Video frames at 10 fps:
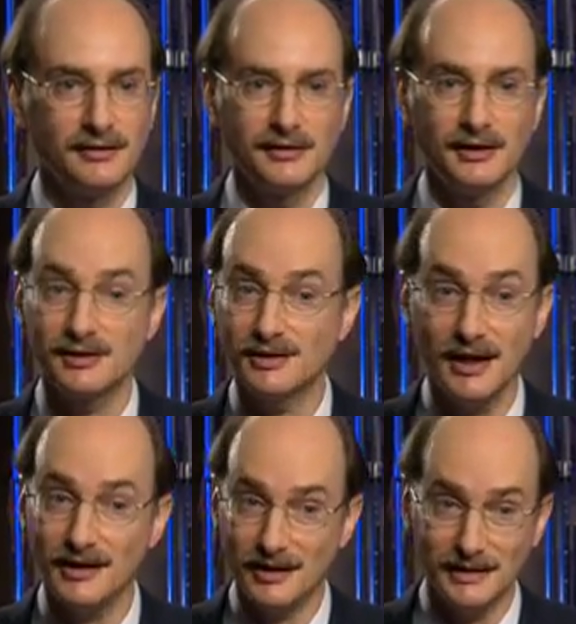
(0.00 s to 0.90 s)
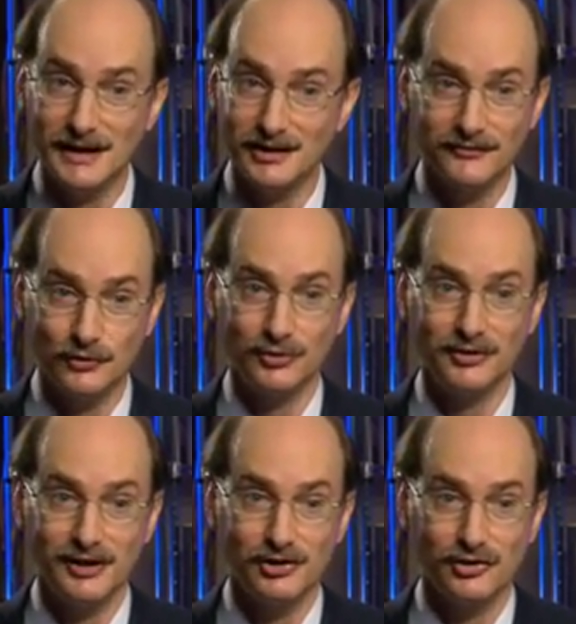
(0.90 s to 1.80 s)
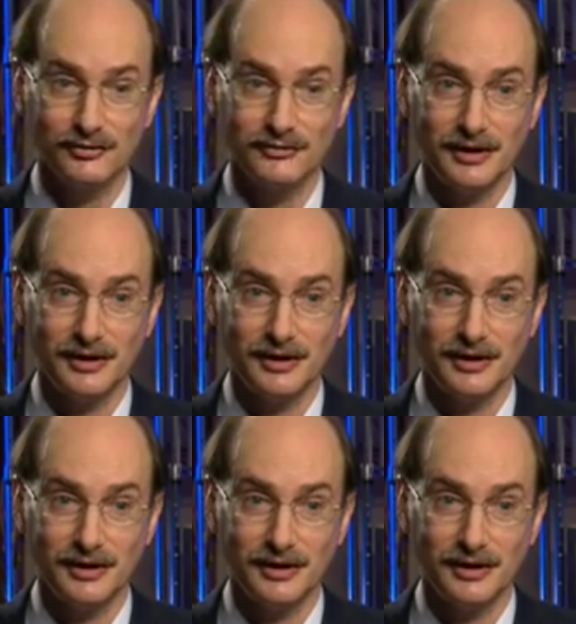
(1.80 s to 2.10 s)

It is not a negative correlation.